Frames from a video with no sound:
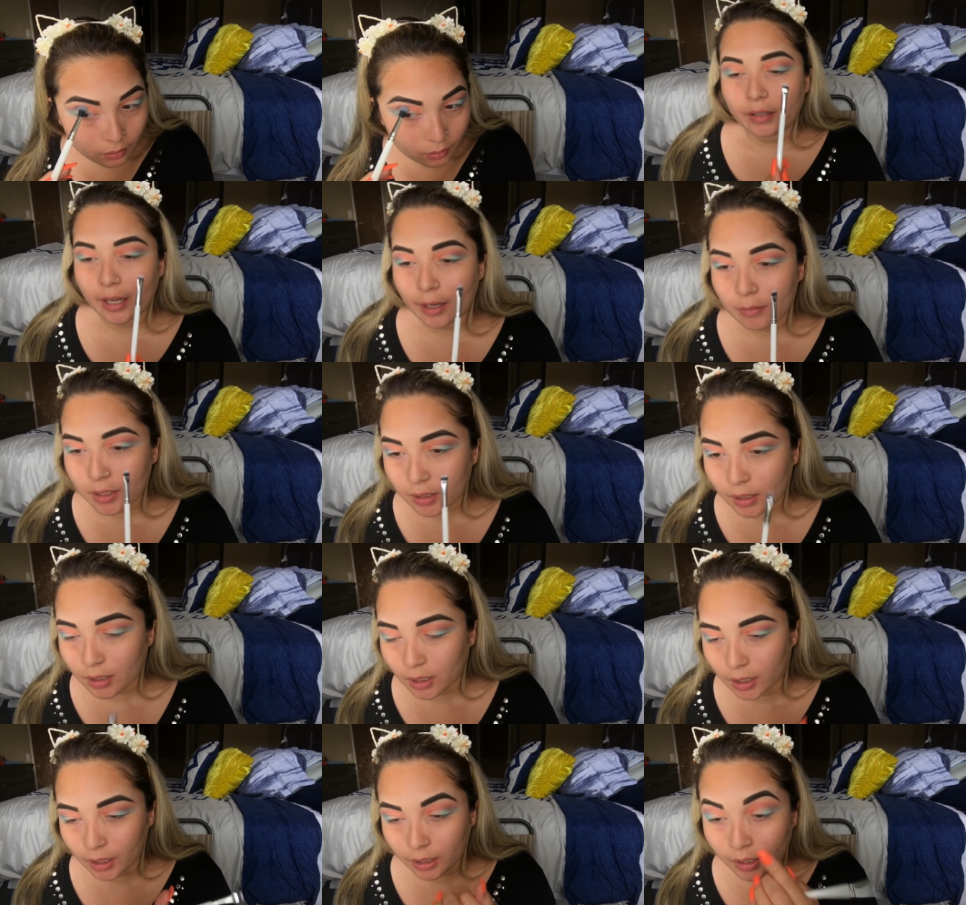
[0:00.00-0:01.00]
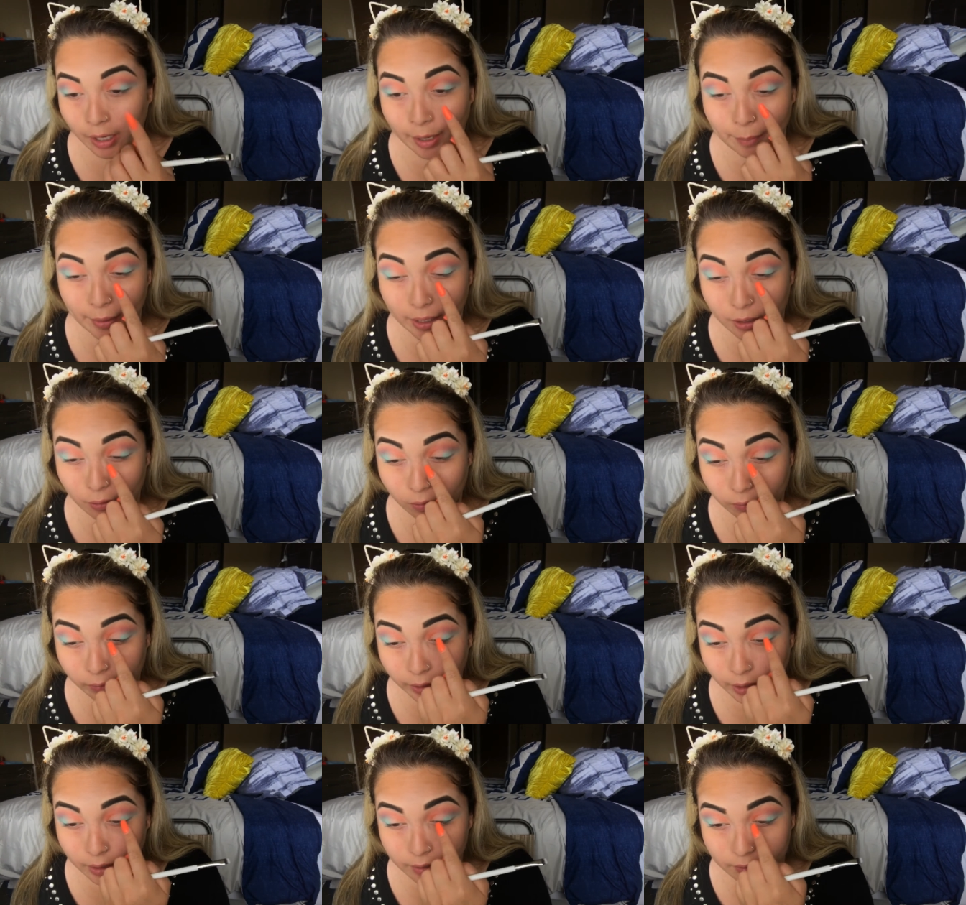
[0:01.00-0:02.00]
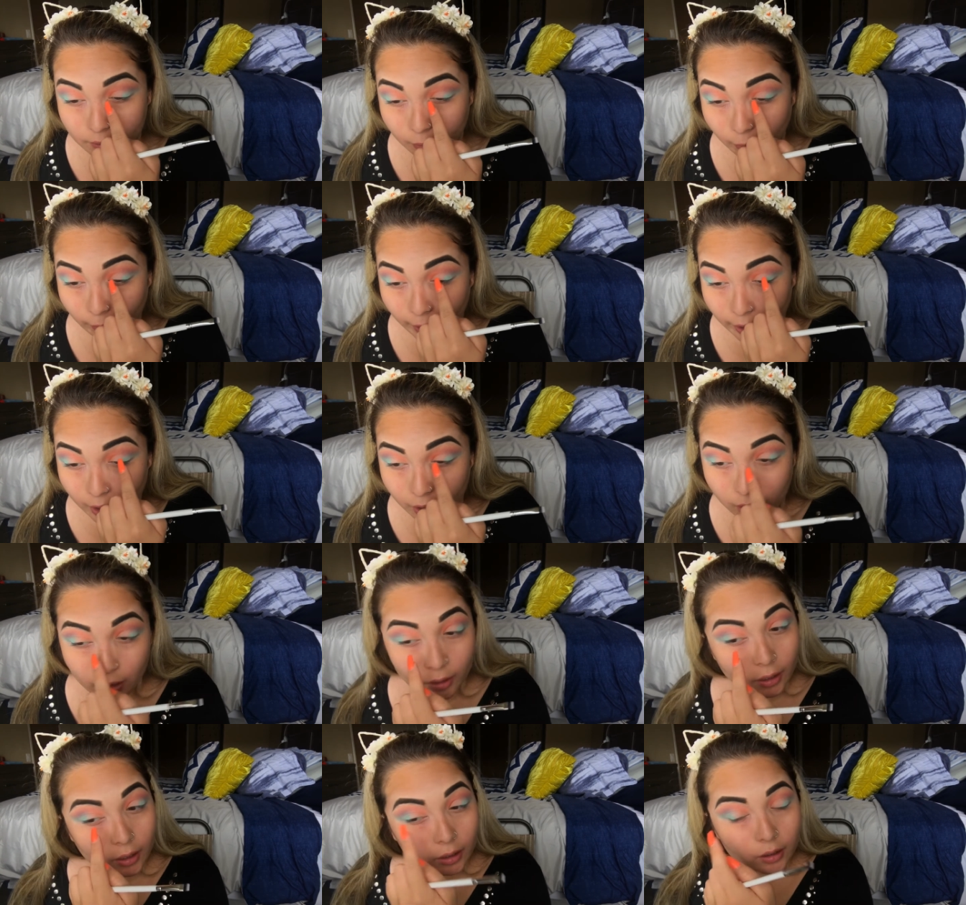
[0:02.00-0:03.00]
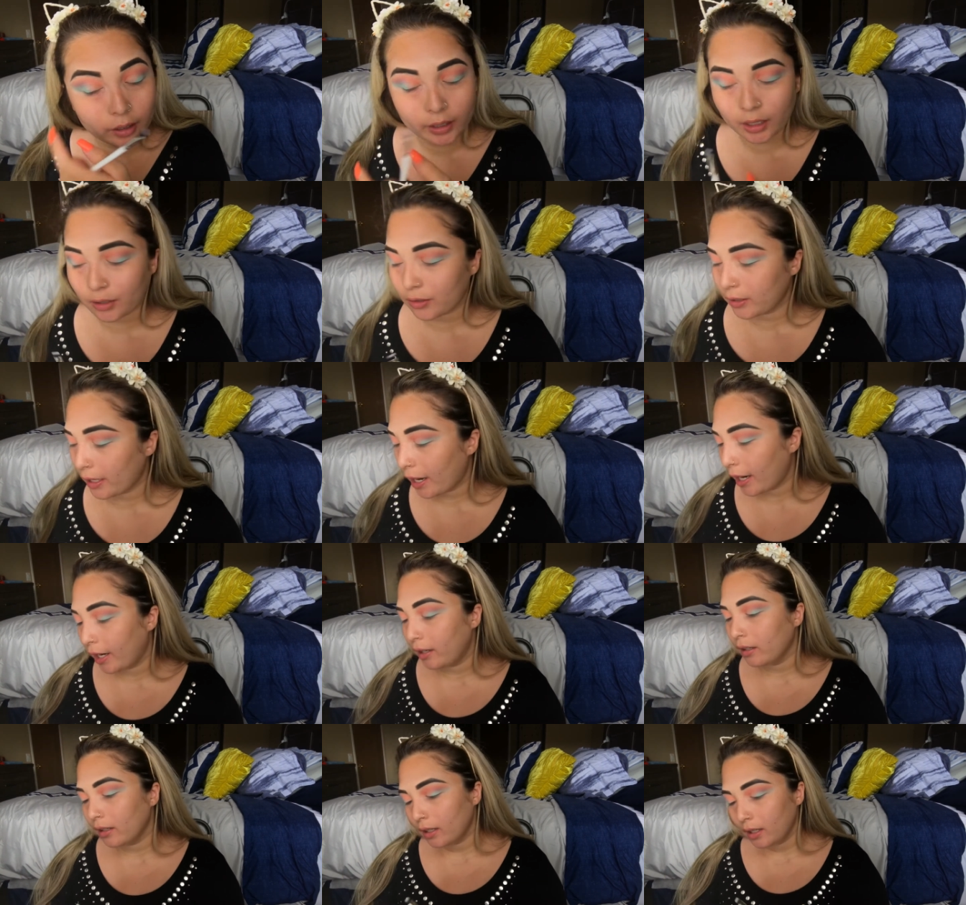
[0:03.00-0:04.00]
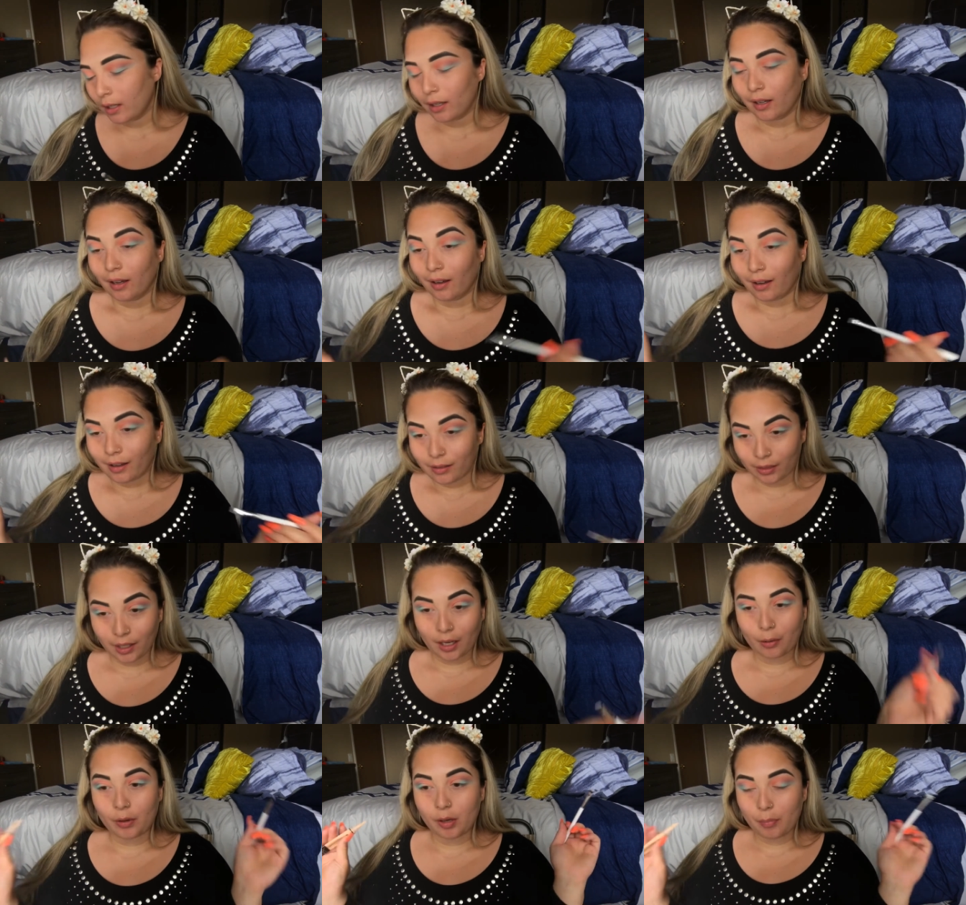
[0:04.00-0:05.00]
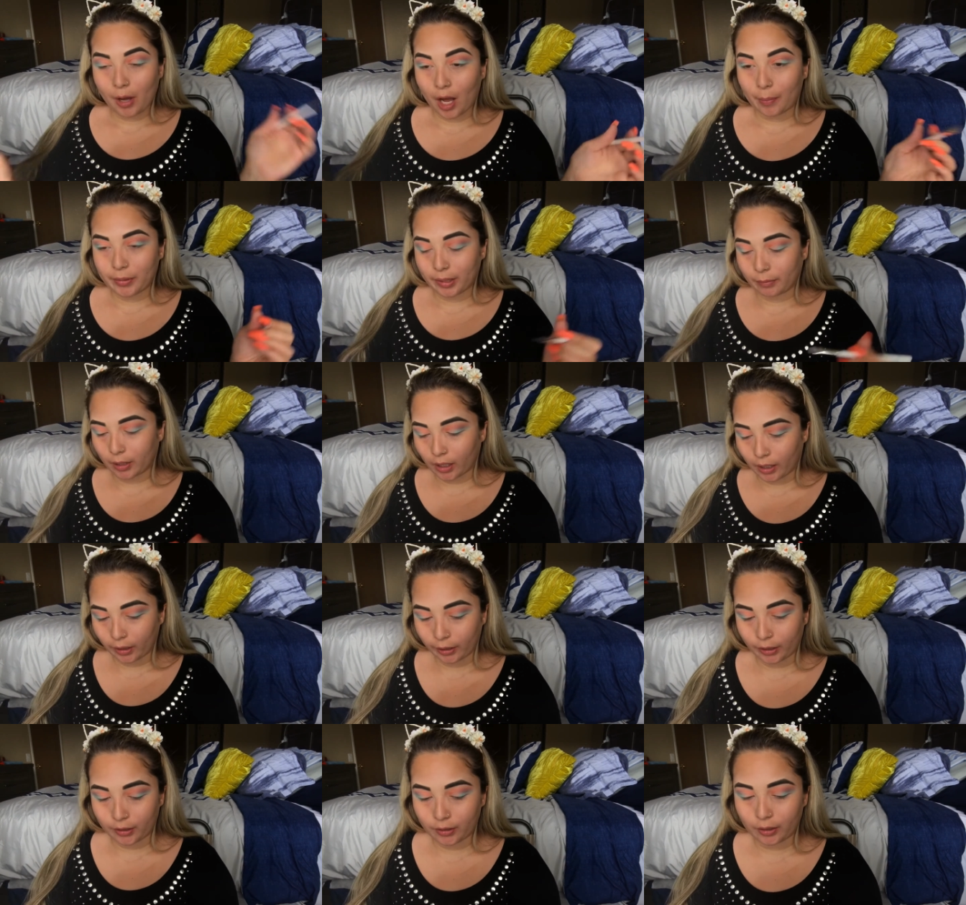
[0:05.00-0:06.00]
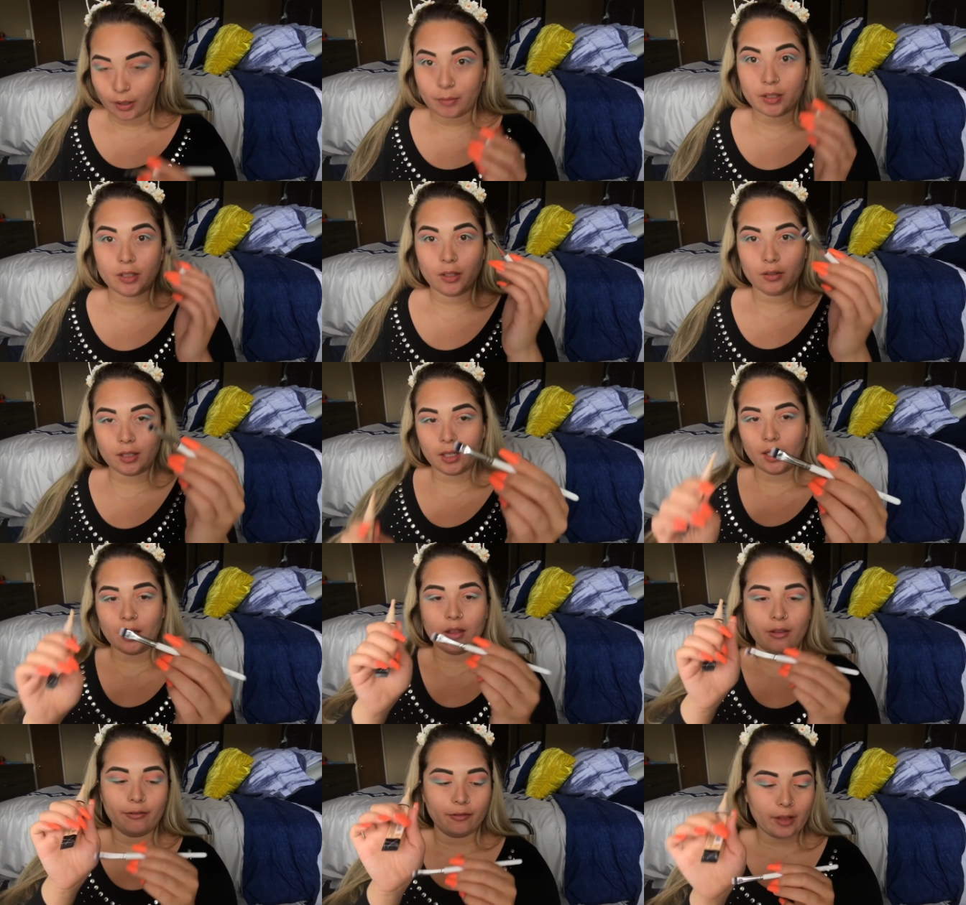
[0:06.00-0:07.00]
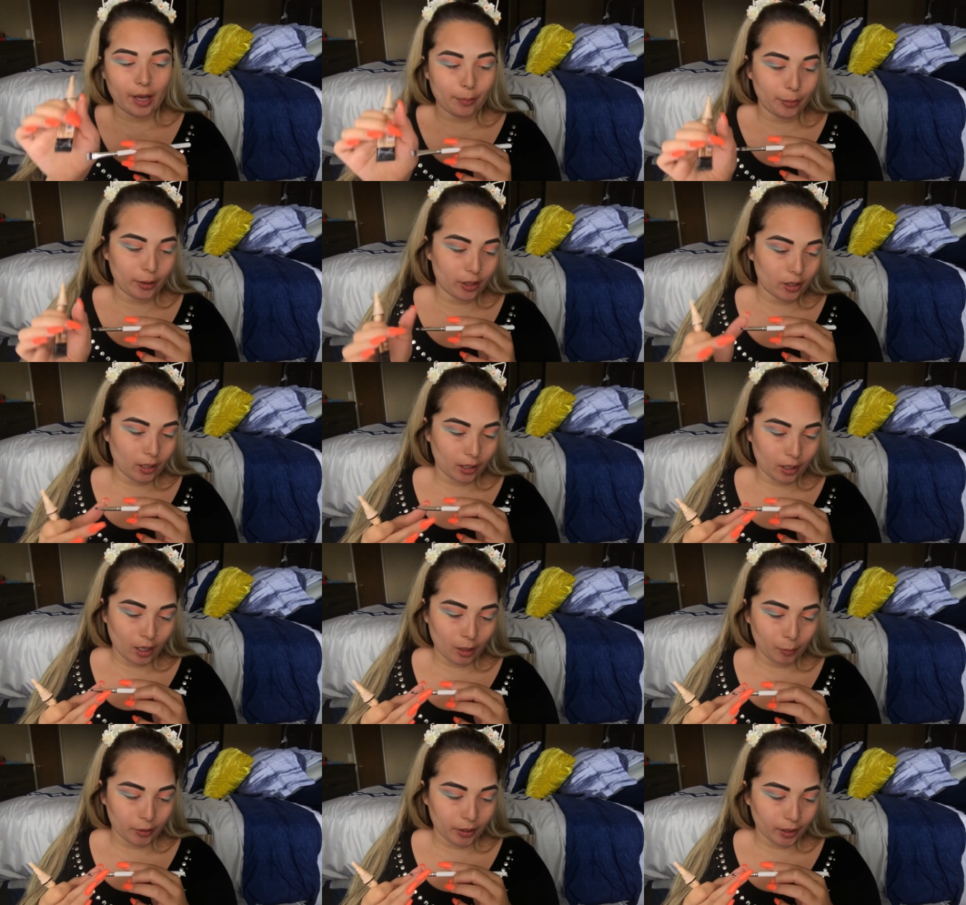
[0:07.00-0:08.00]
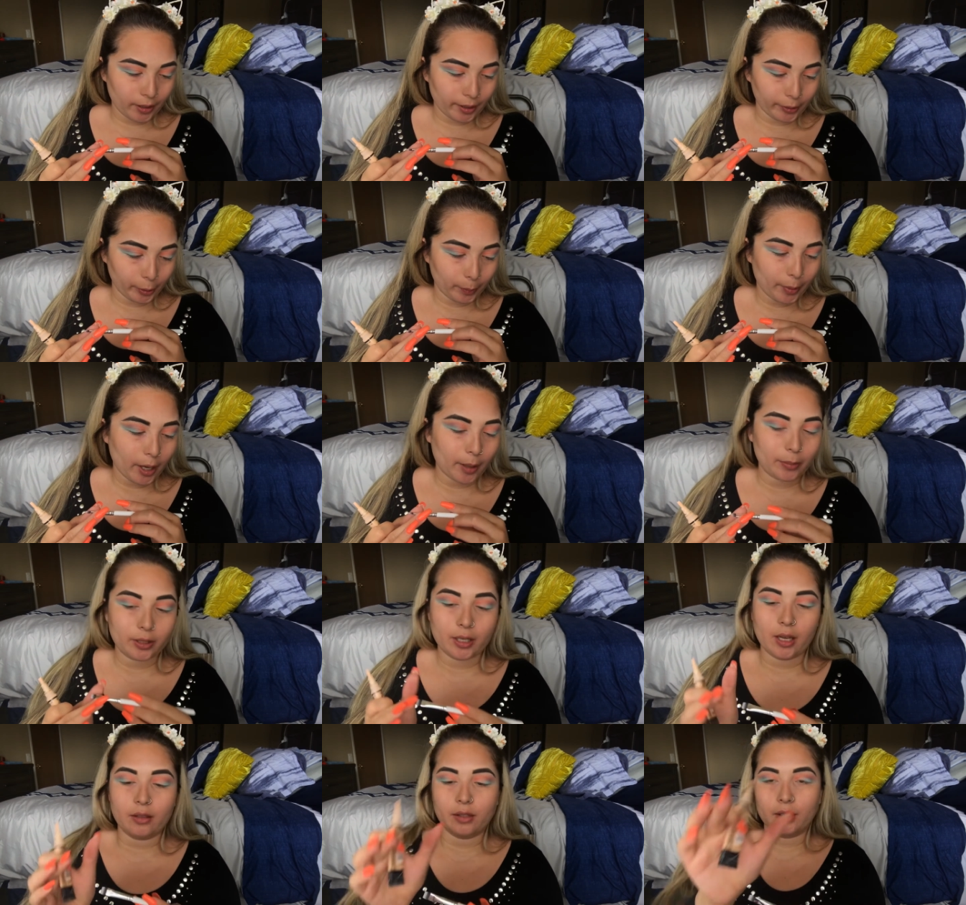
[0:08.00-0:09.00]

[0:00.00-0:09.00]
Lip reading: Now I'm just gonna cut my crease right here on each side. I think I want to pop some colors, so I'm just using the flat brush that came with the Colourpop set.